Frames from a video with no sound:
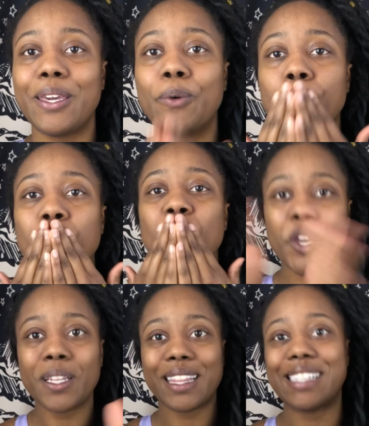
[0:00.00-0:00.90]
you
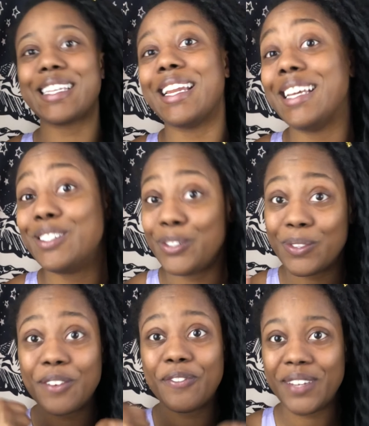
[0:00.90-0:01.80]
let's get into
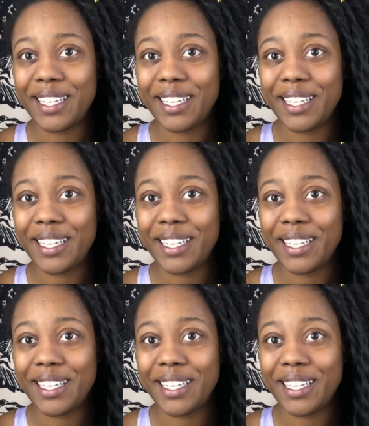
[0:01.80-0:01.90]
the video.